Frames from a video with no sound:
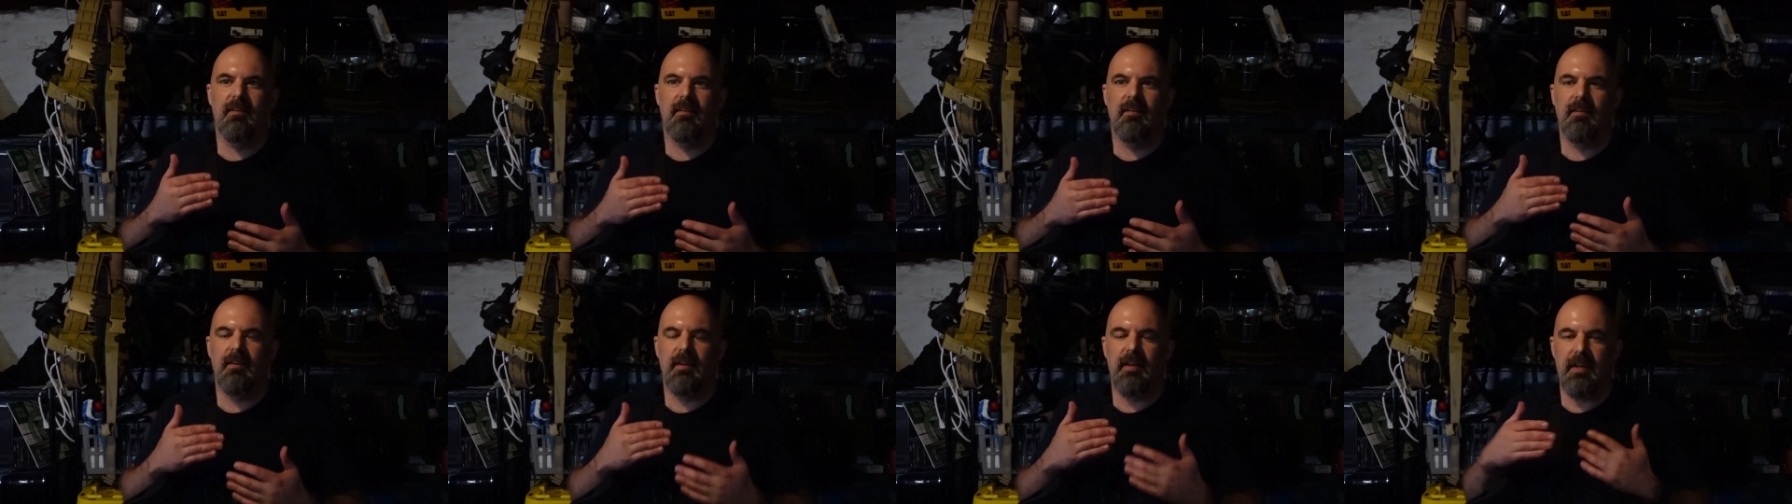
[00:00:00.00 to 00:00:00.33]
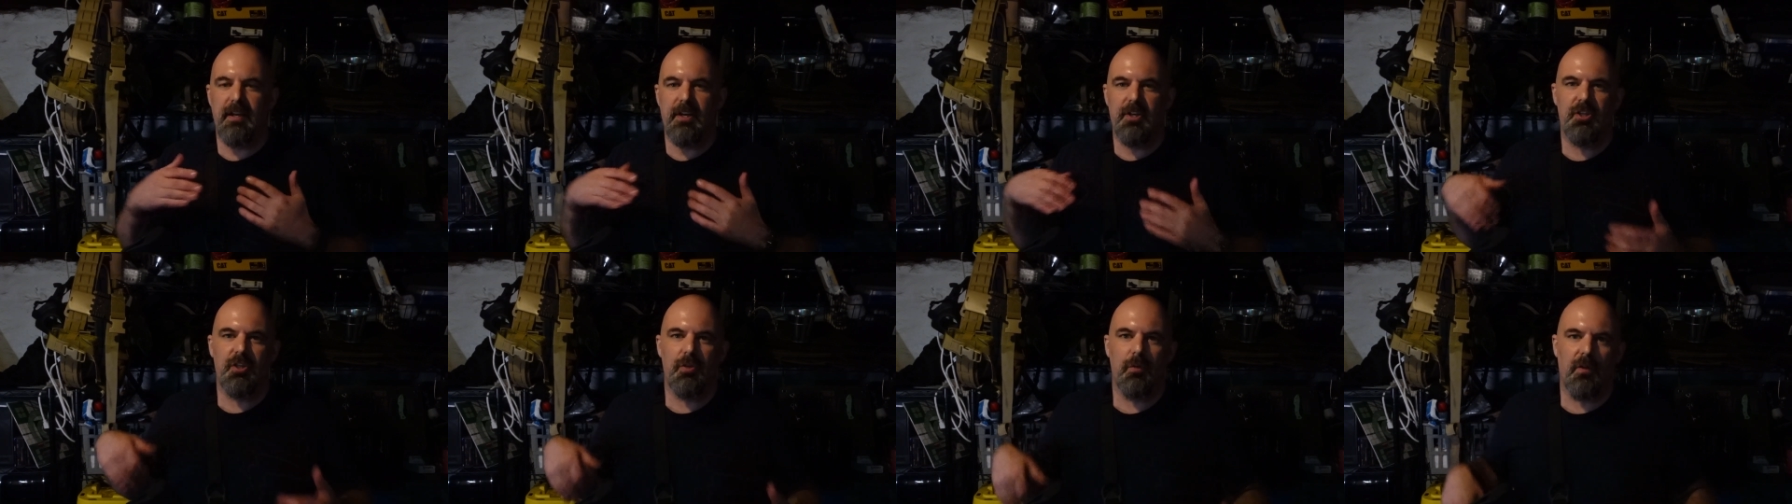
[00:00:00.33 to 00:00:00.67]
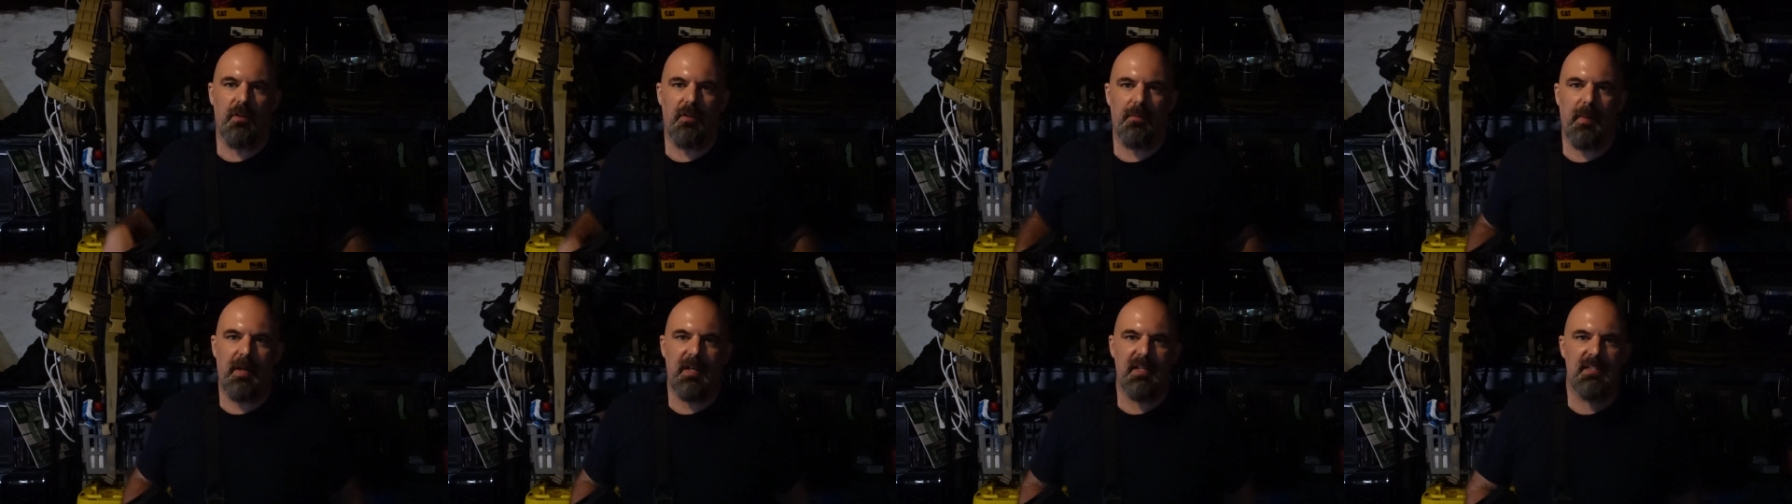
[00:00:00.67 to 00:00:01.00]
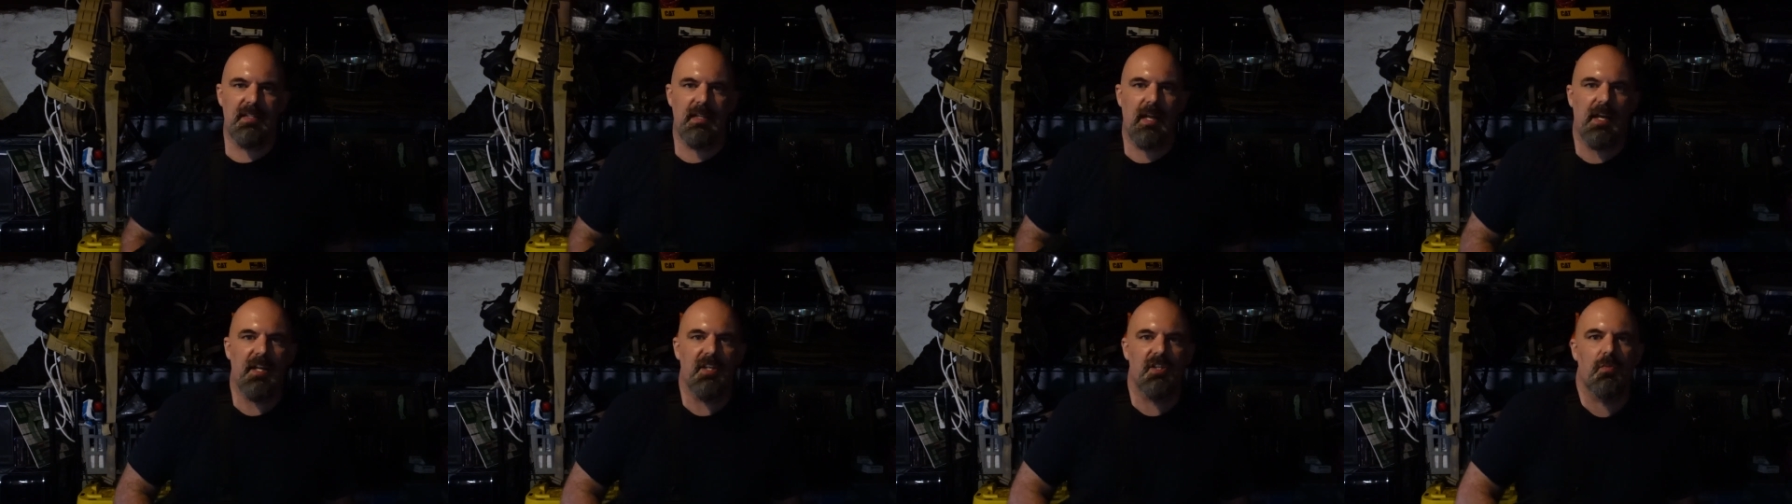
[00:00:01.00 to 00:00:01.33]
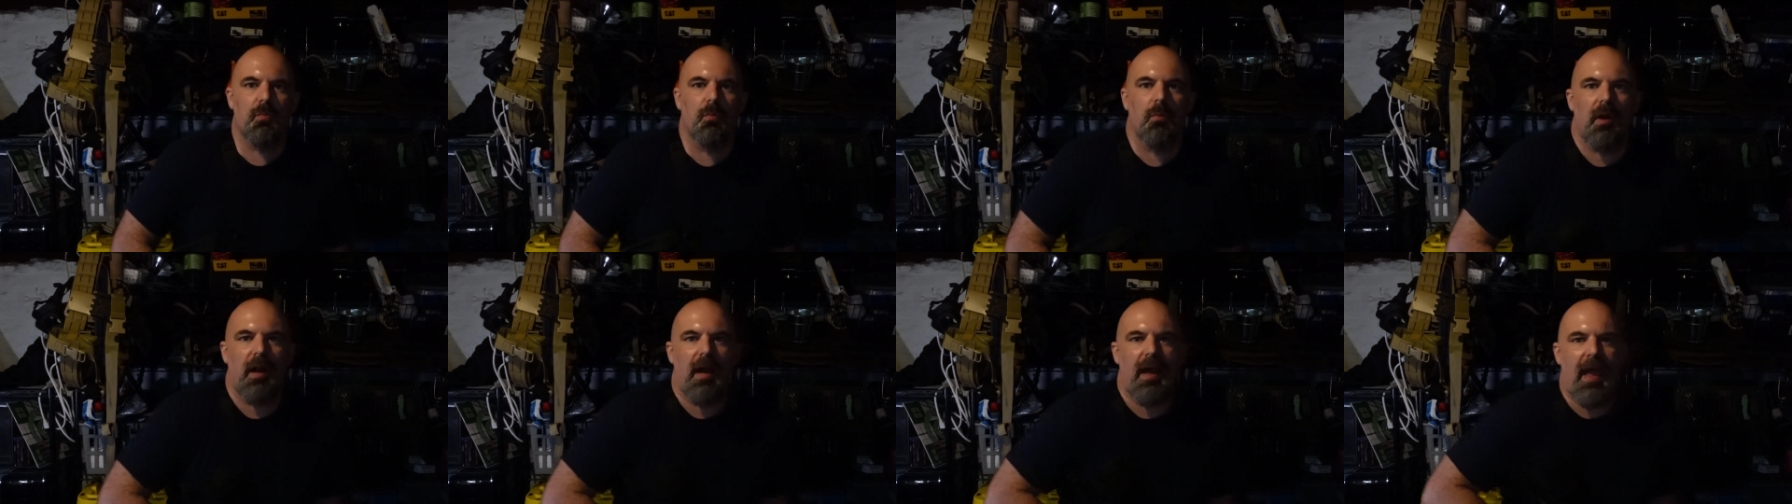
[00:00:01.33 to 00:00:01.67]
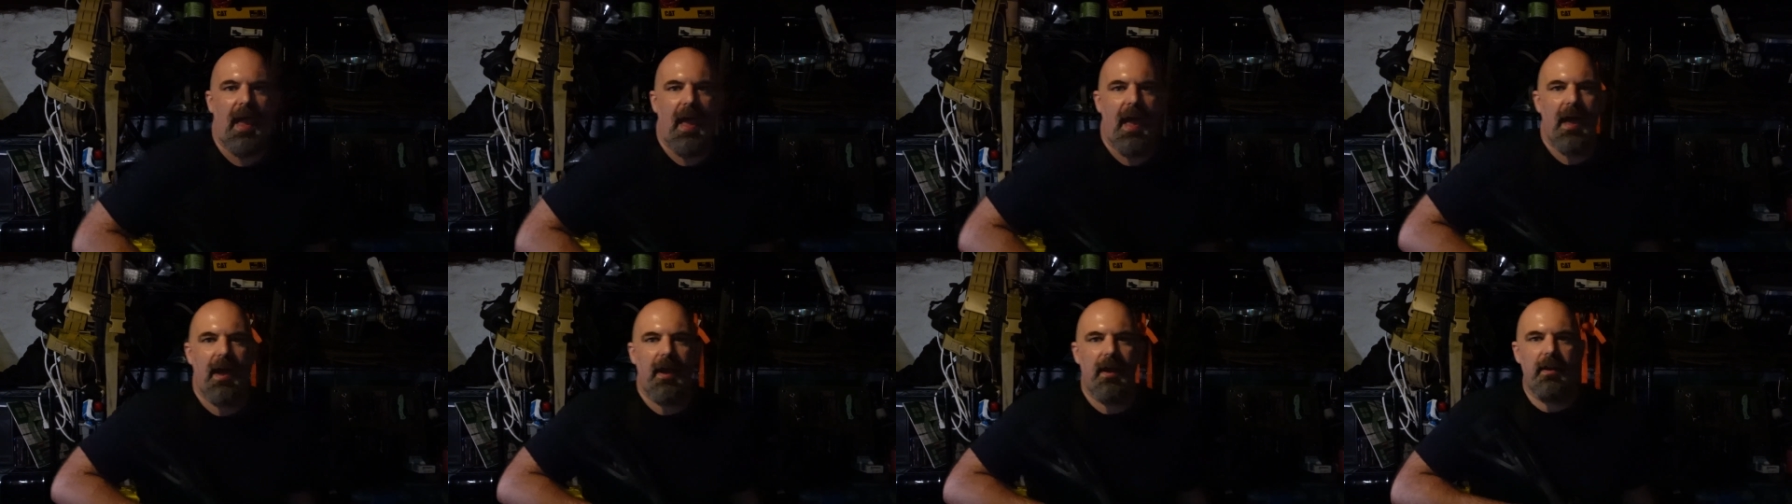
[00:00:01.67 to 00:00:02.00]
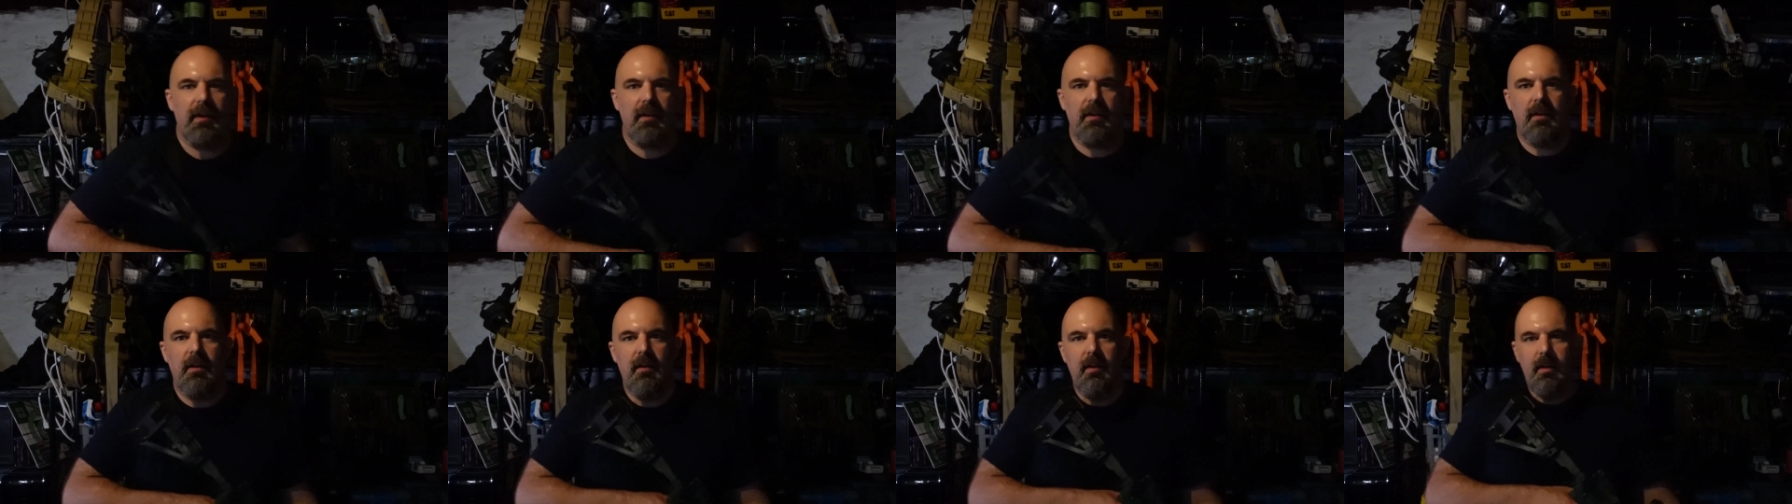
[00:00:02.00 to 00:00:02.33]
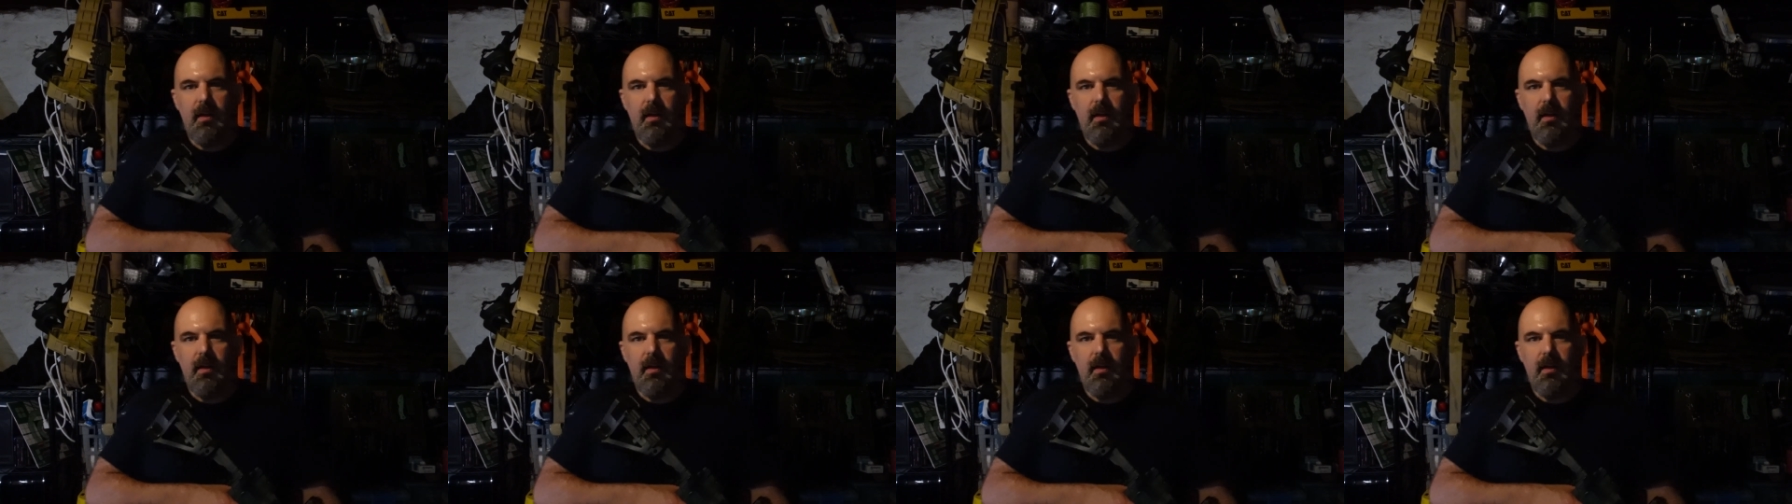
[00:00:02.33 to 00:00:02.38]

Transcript: an issue with my stance. What I had